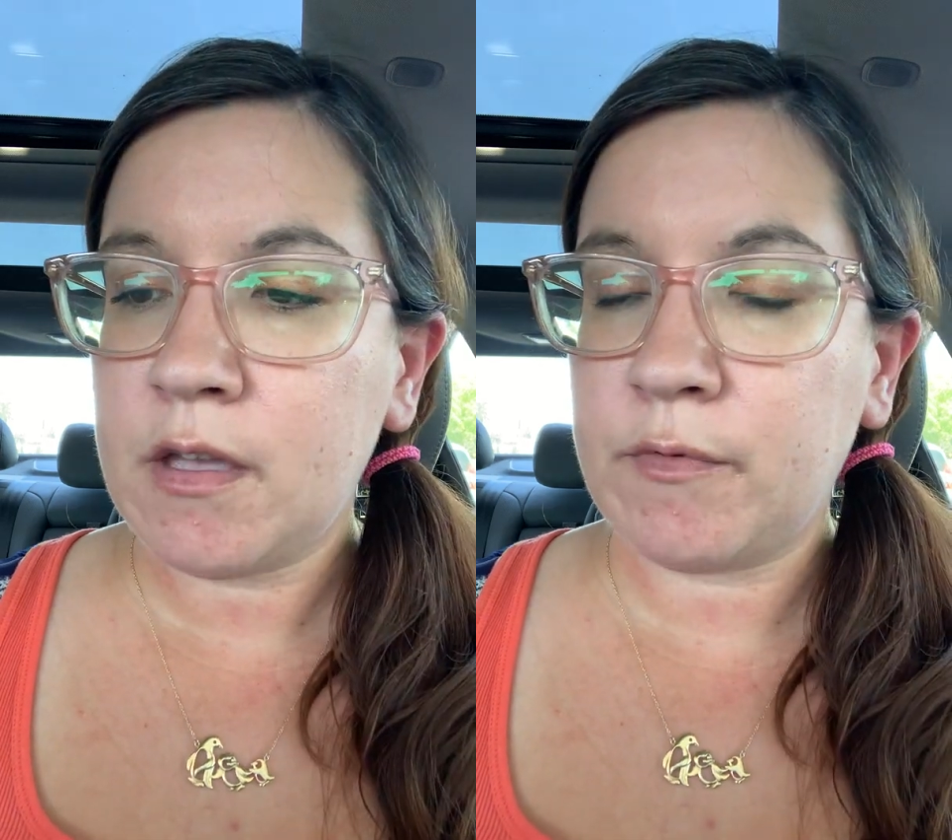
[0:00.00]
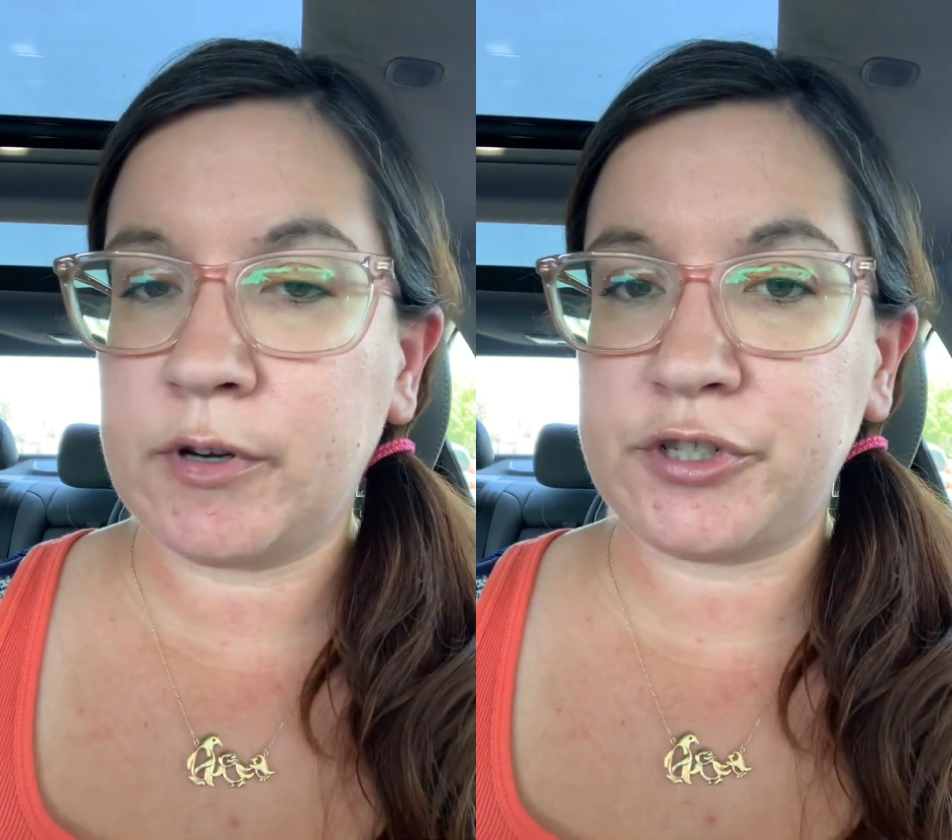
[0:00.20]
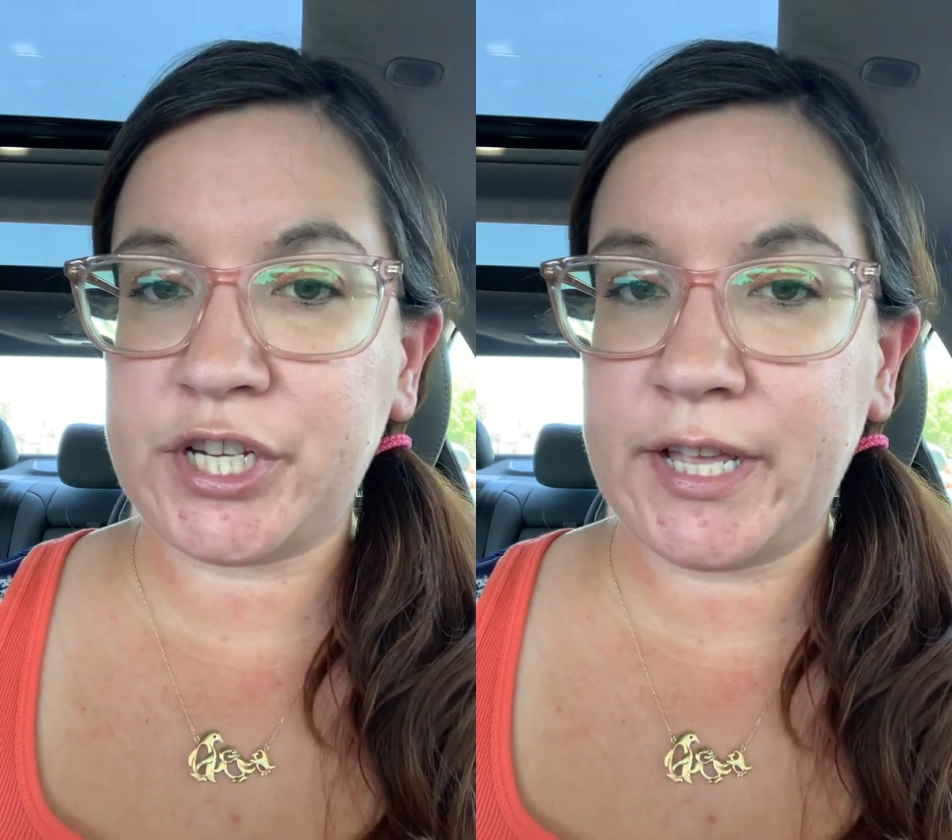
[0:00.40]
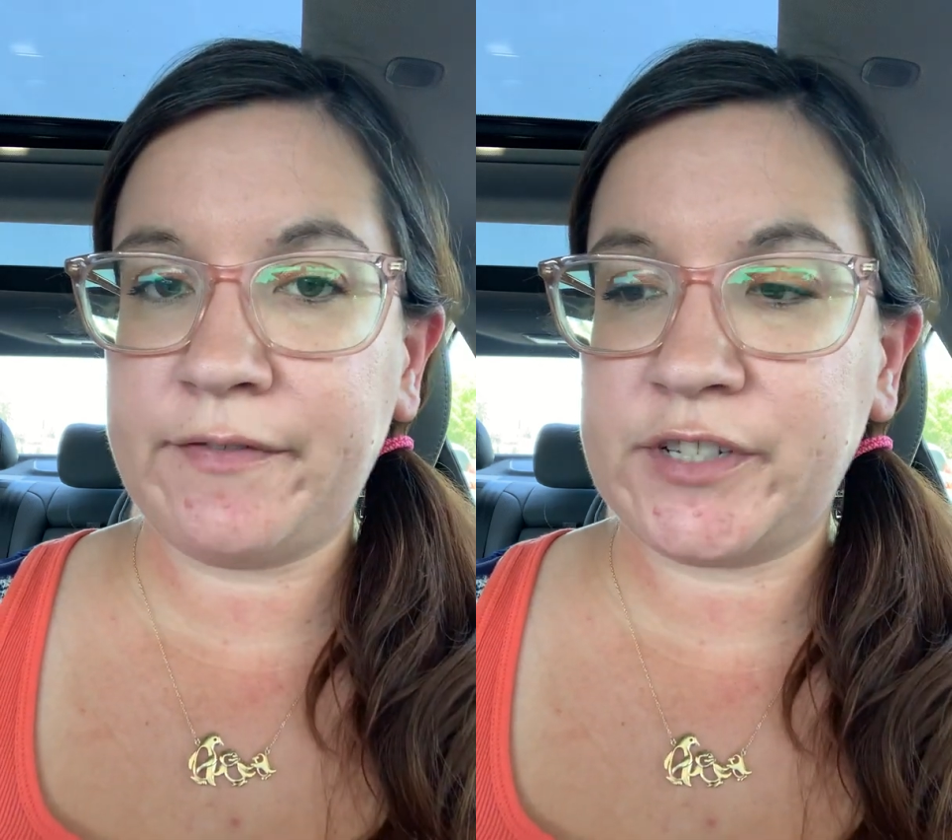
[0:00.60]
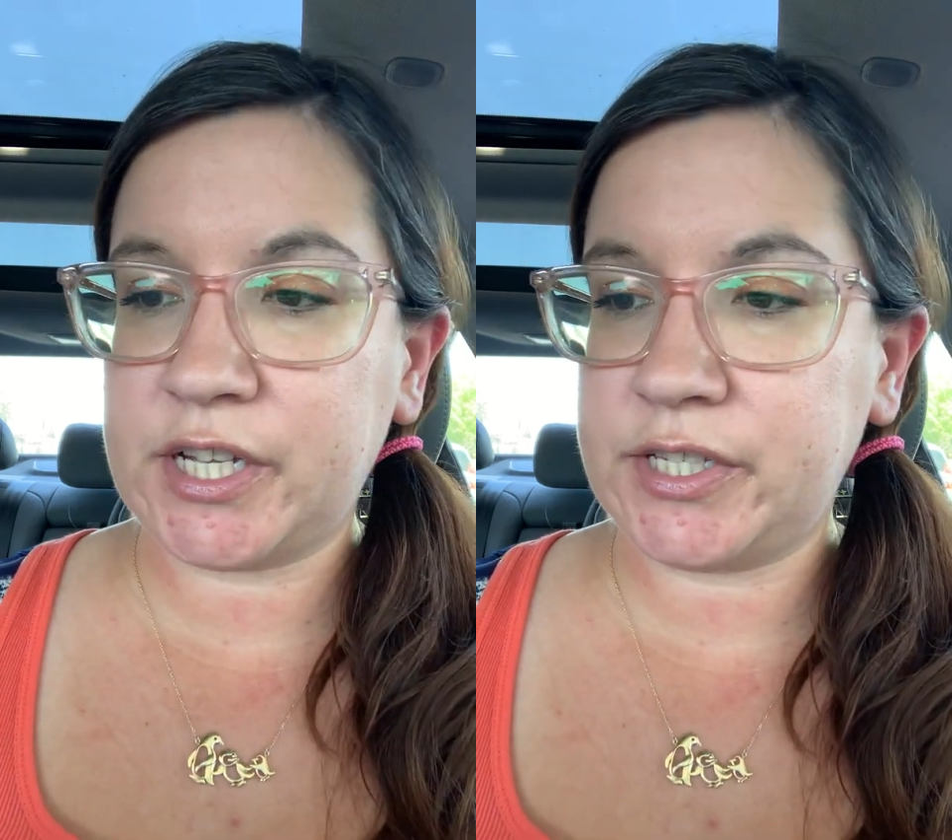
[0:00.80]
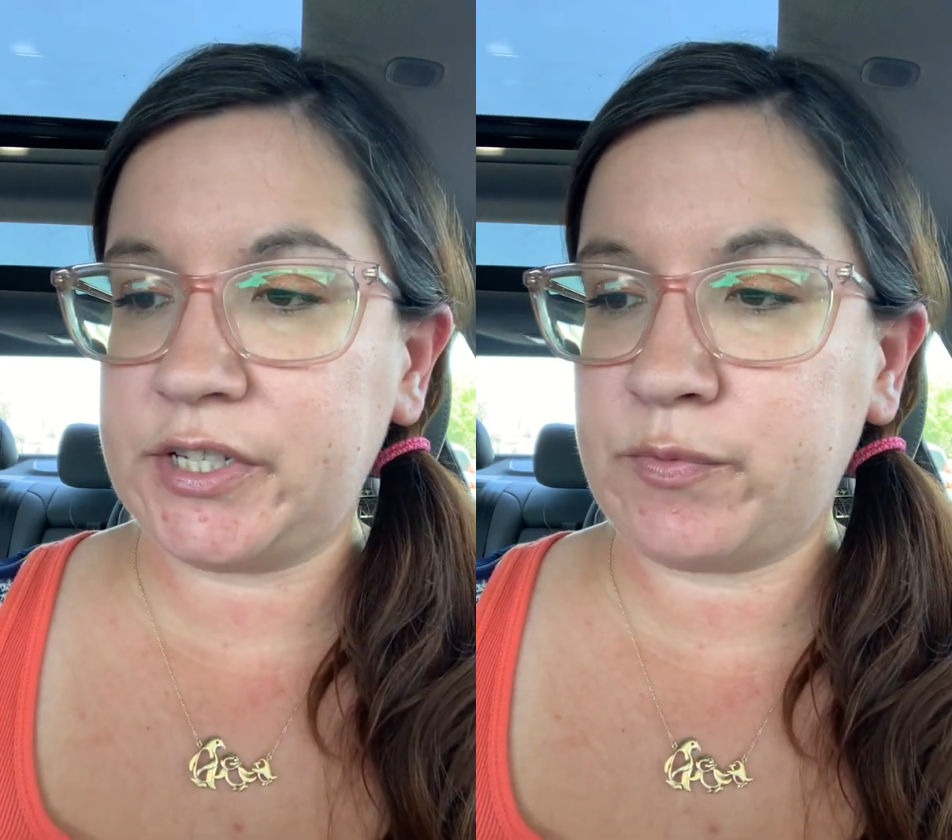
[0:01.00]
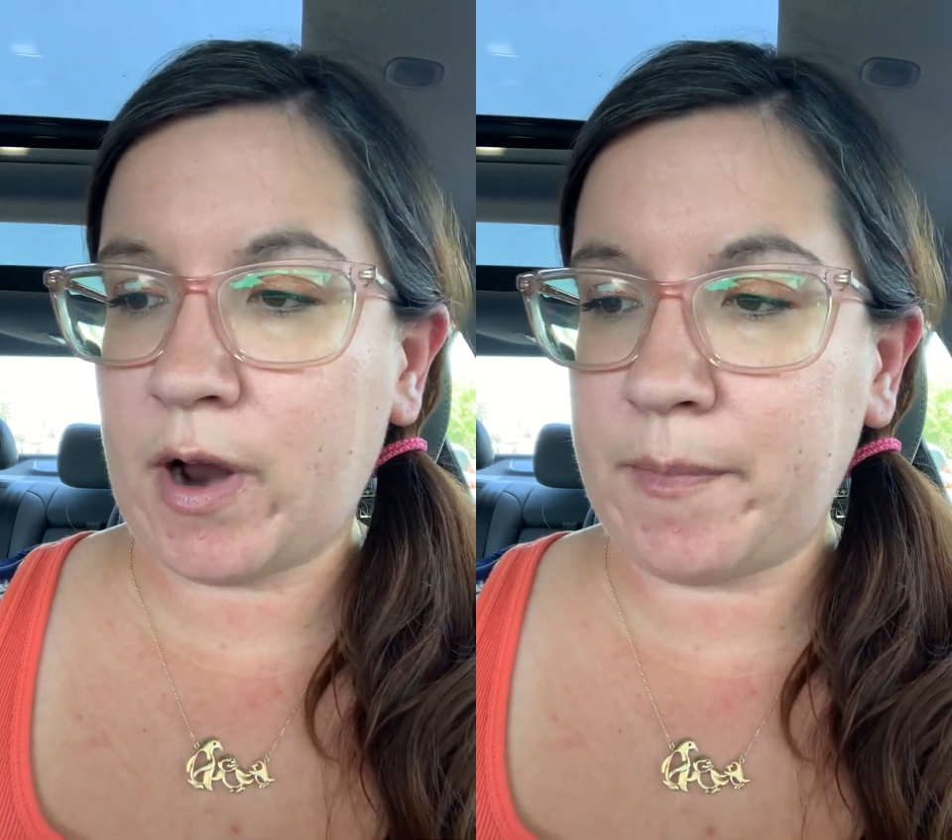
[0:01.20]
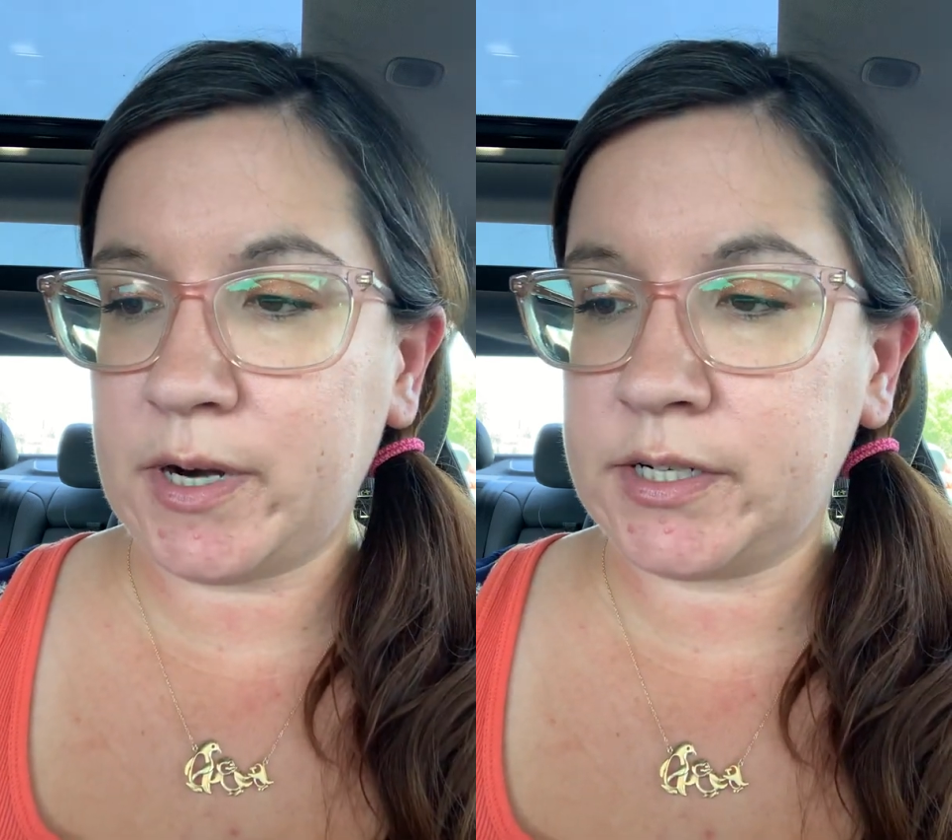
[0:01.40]
Wrote Chief Justice
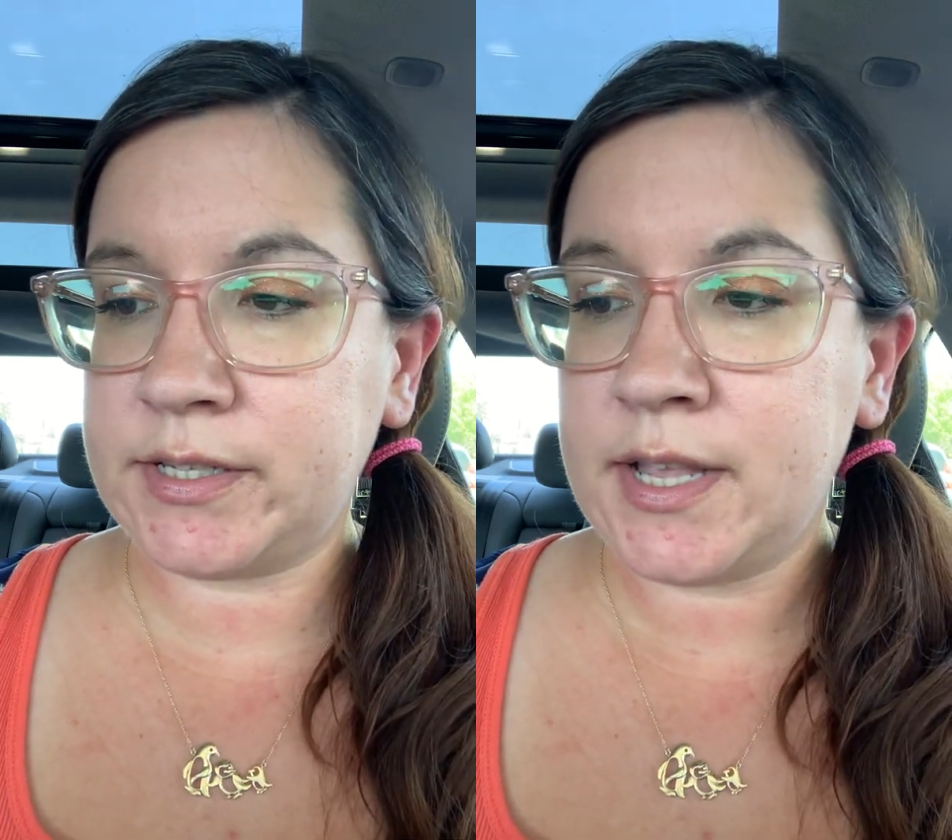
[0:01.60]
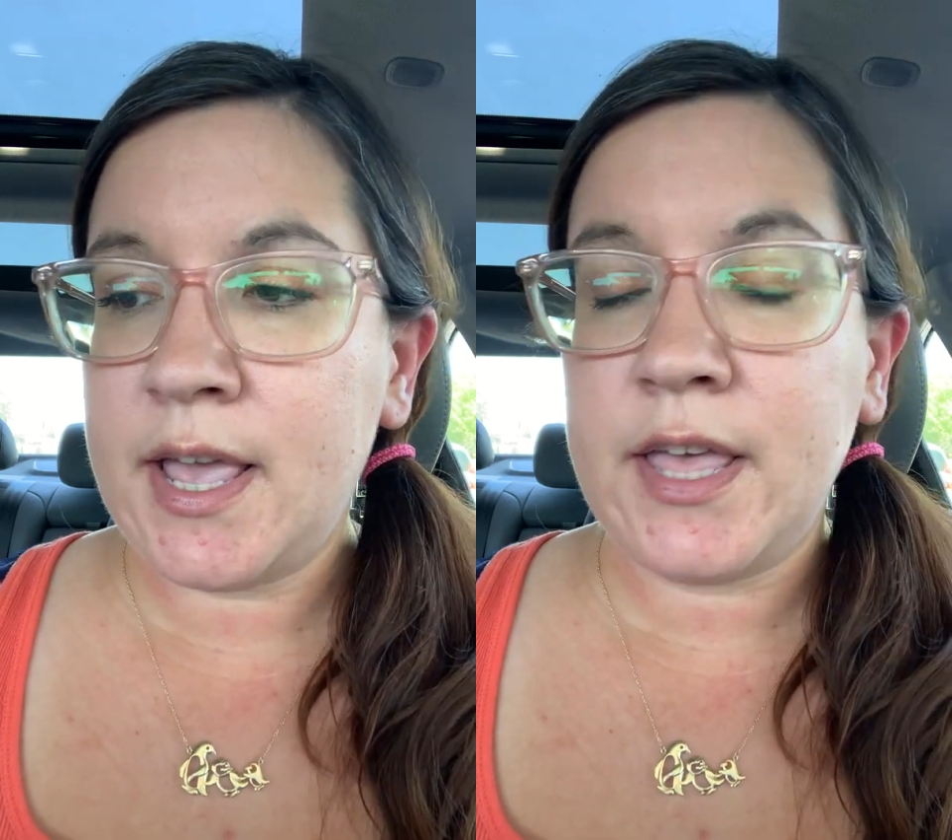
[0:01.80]
Roberts,